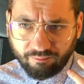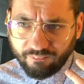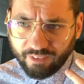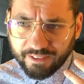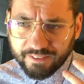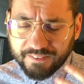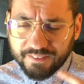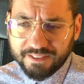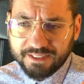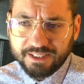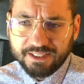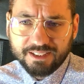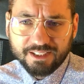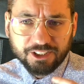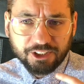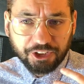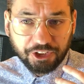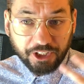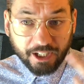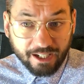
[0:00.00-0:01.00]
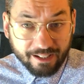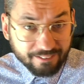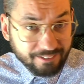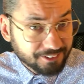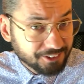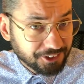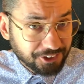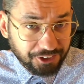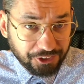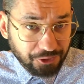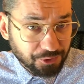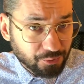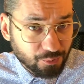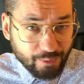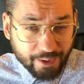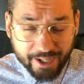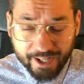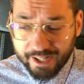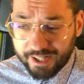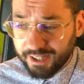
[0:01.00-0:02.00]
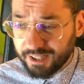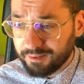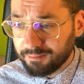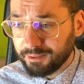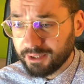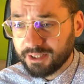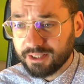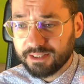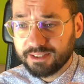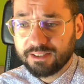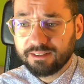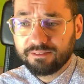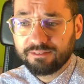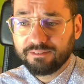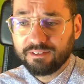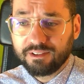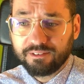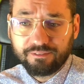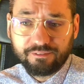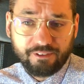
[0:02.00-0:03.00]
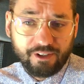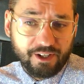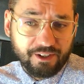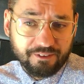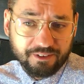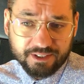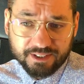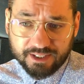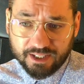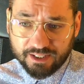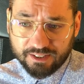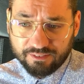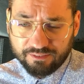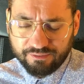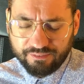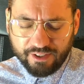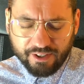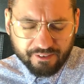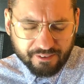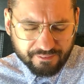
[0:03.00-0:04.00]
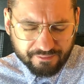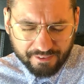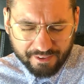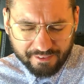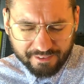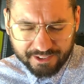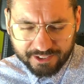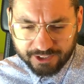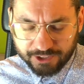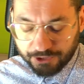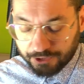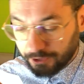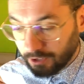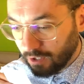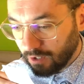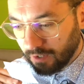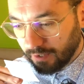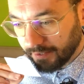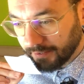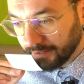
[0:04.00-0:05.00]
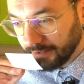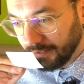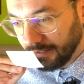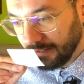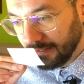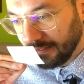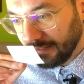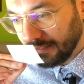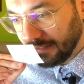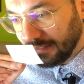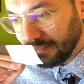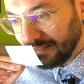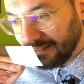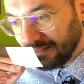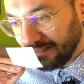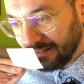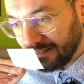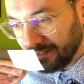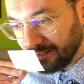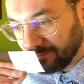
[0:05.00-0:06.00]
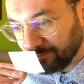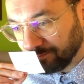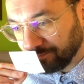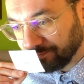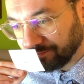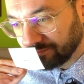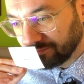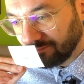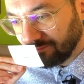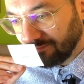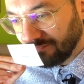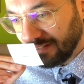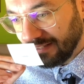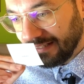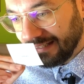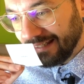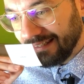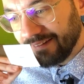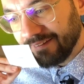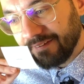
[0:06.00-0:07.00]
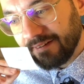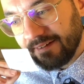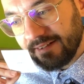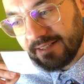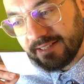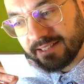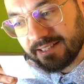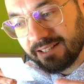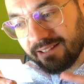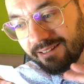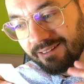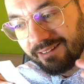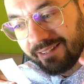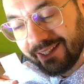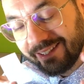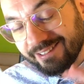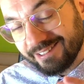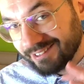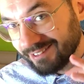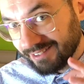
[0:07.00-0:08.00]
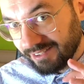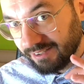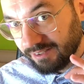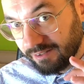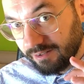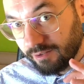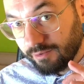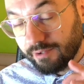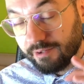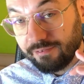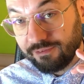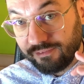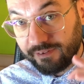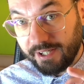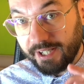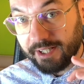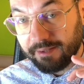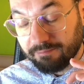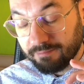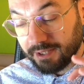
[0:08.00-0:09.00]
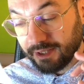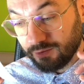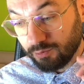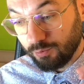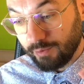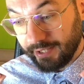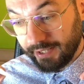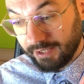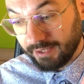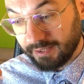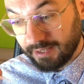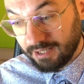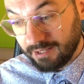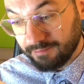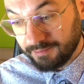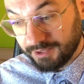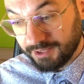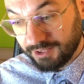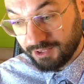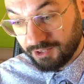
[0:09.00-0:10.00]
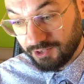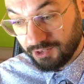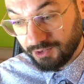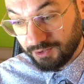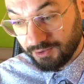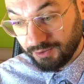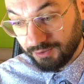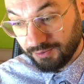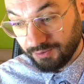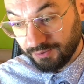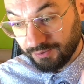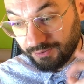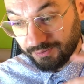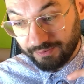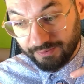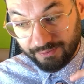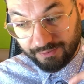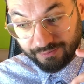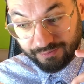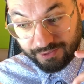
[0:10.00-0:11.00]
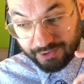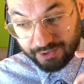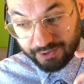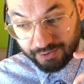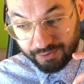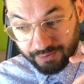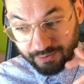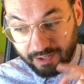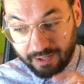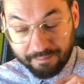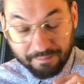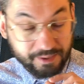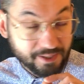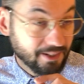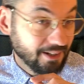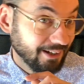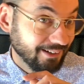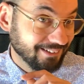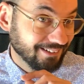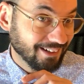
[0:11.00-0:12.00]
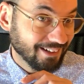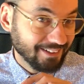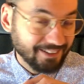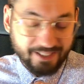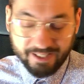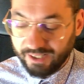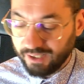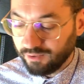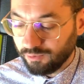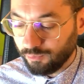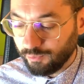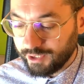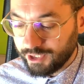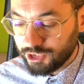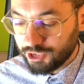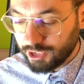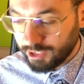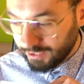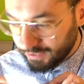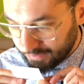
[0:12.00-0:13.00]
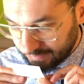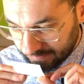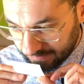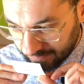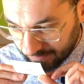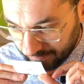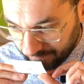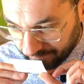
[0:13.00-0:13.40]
This is a challenge to wear because the fragrance is very, very strong, and there is little refinement when it comes to Ambre Eternel, which is,